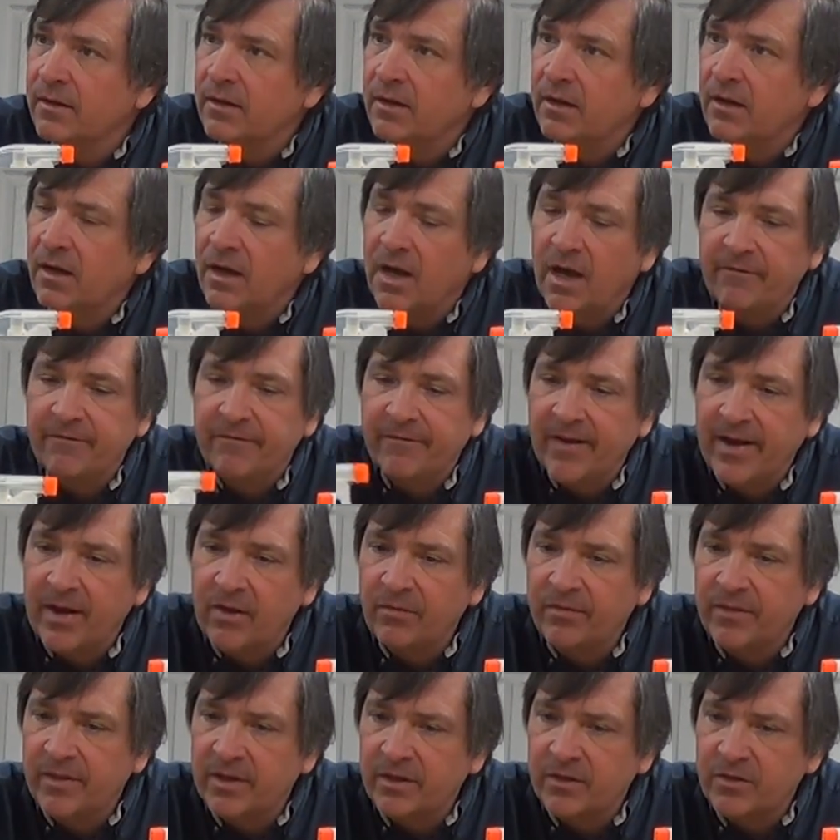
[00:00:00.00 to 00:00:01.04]
I
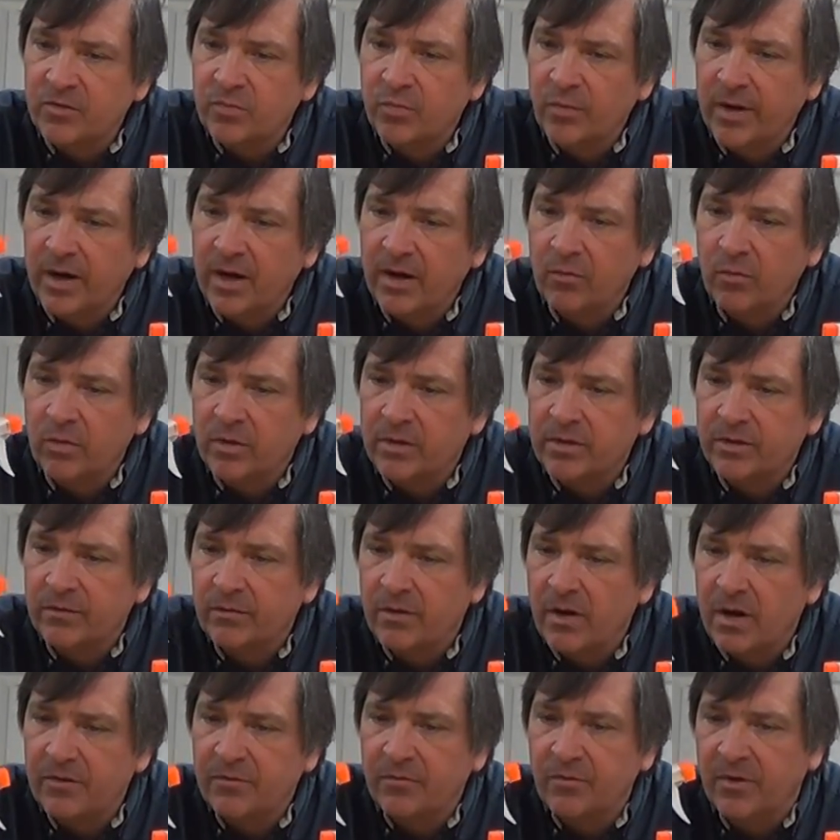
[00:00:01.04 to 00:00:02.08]
found this when I worked at
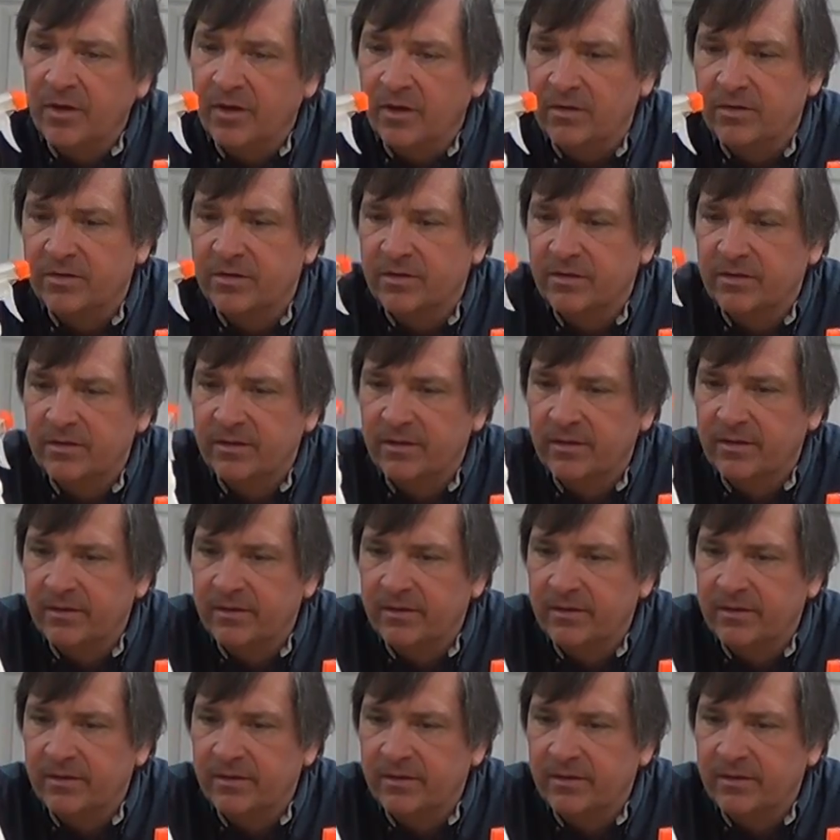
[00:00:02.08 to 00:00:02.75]
Rothwell's.